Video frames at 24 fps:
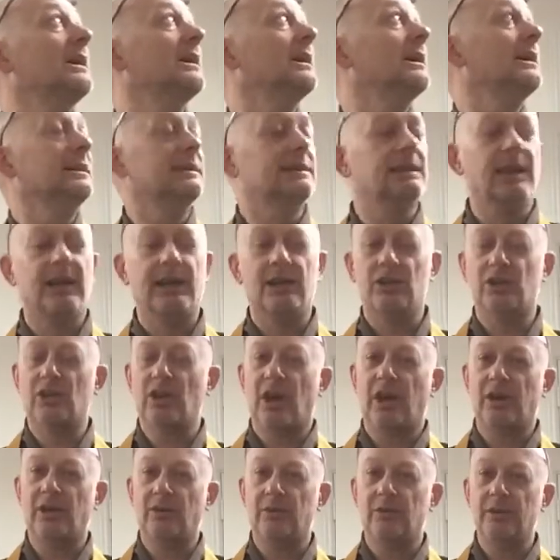It's late
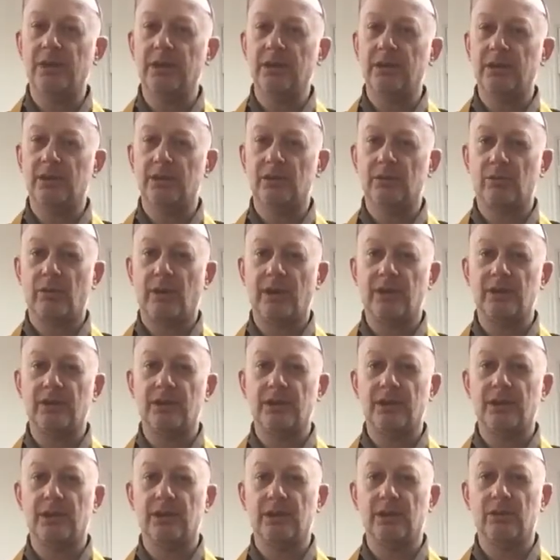January in
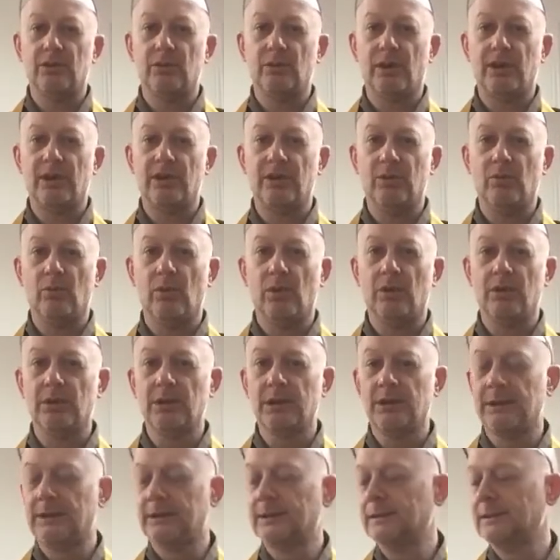2021,
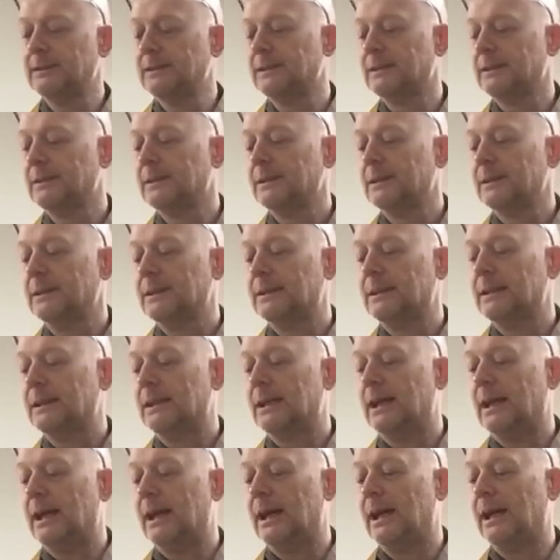
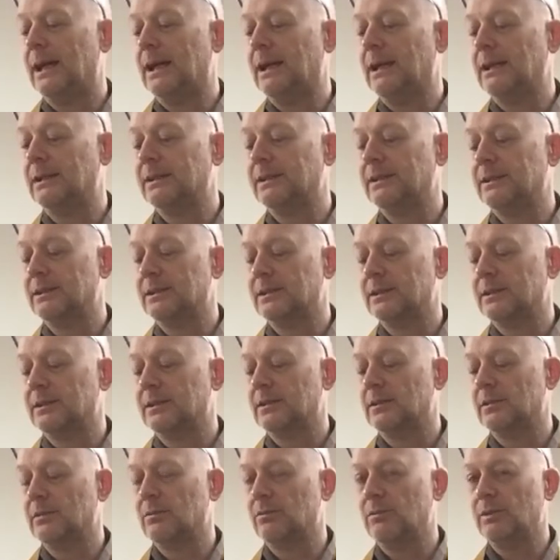and
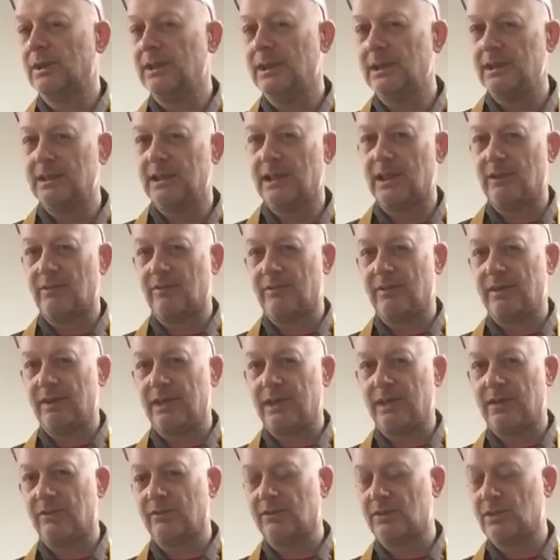really that
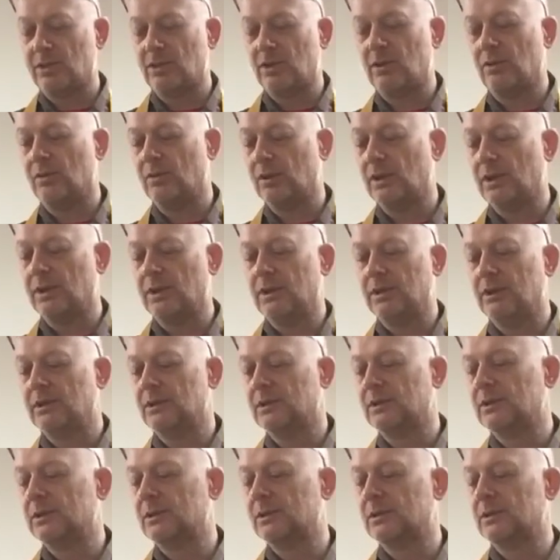feeling of snow
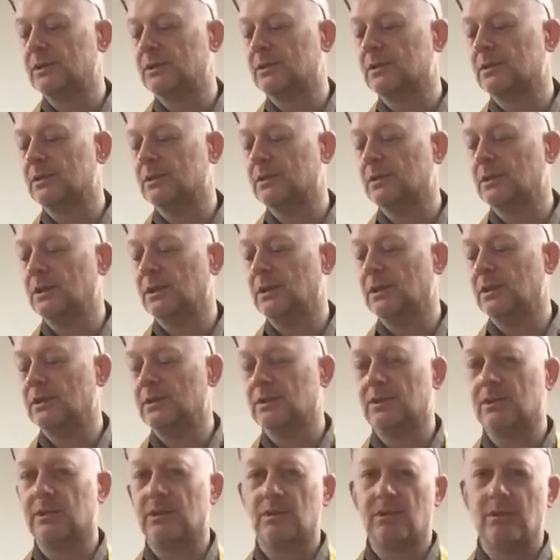is
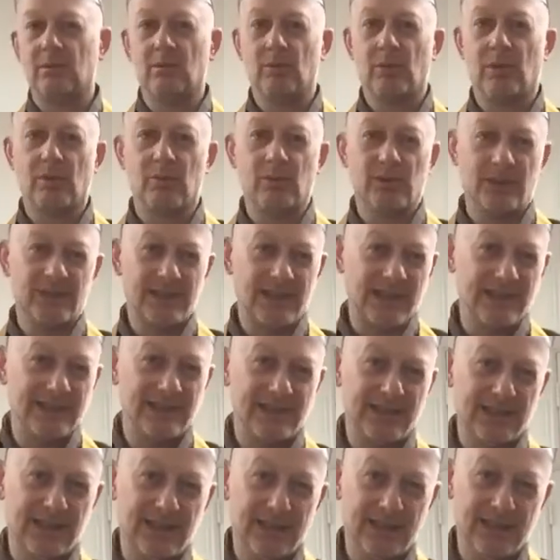what we're
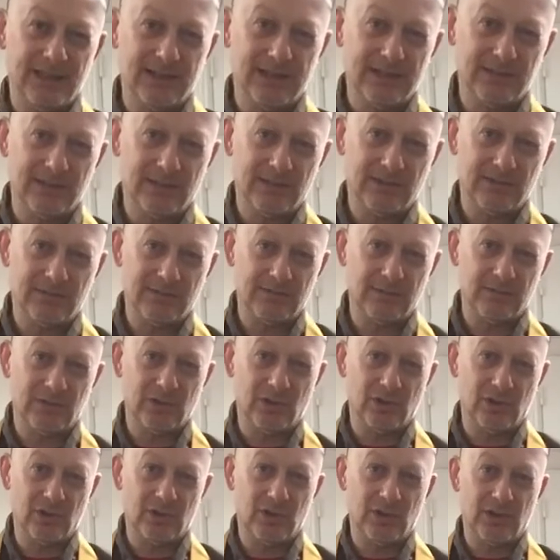sensing is
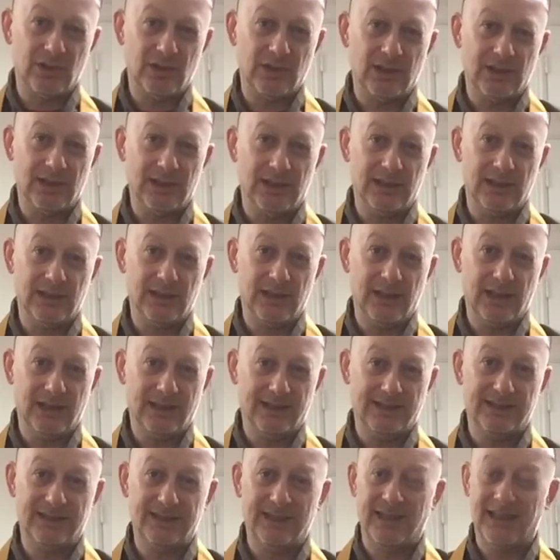just
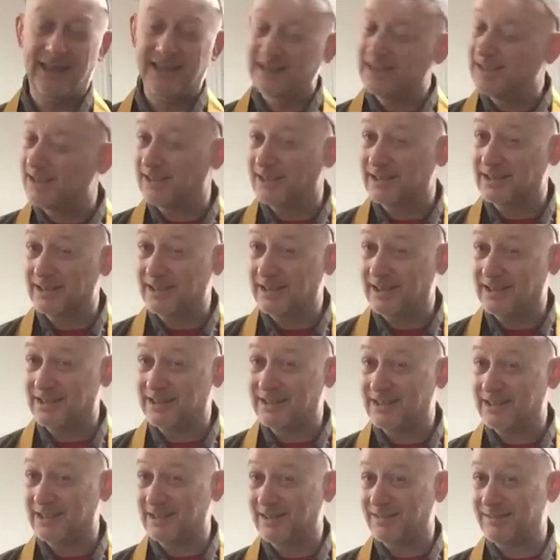its isness,
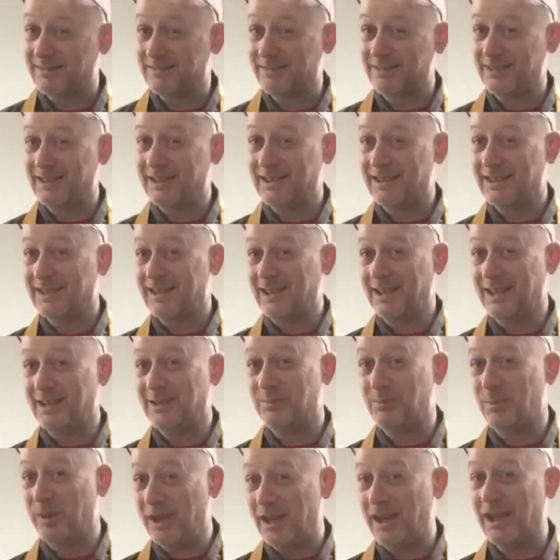its
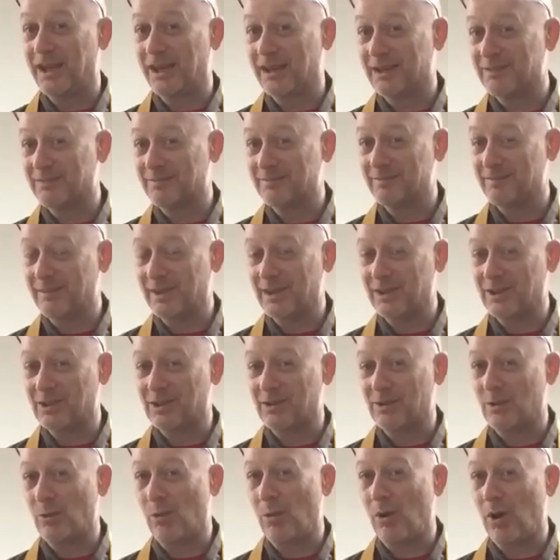being, its
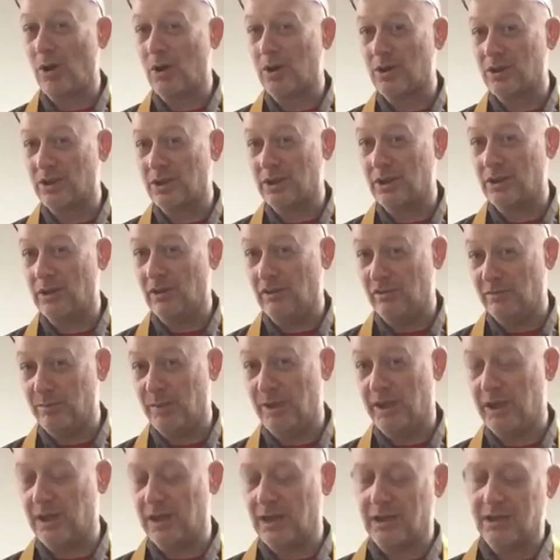quality of
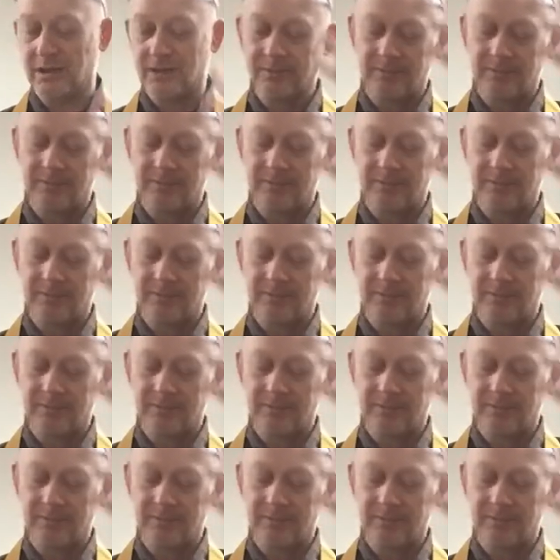being.